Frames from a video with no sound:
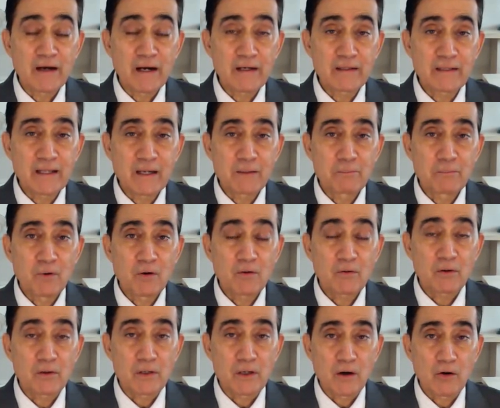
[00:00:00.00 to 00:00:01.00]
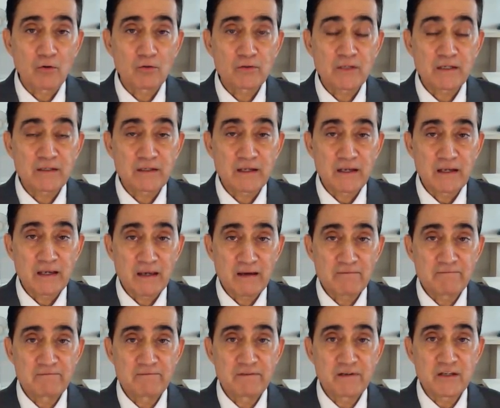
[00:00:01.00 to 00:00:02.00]
read that book know that
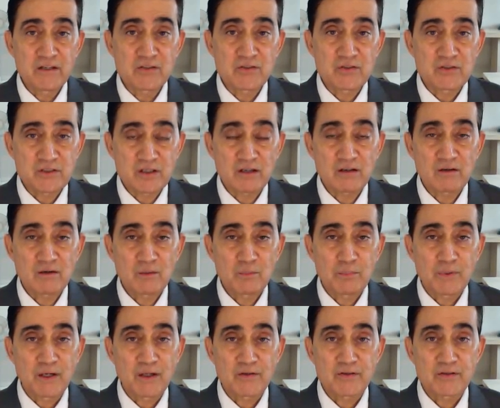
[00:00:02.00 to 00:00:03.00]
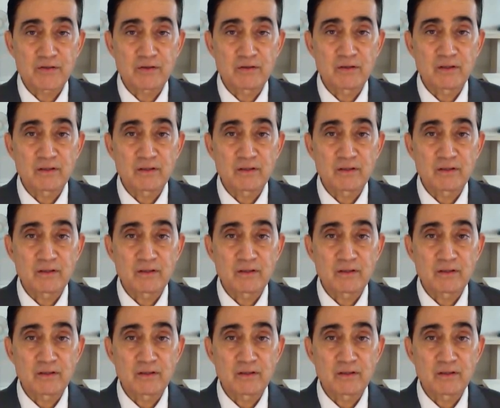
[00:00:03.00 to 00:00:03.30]
every single prediction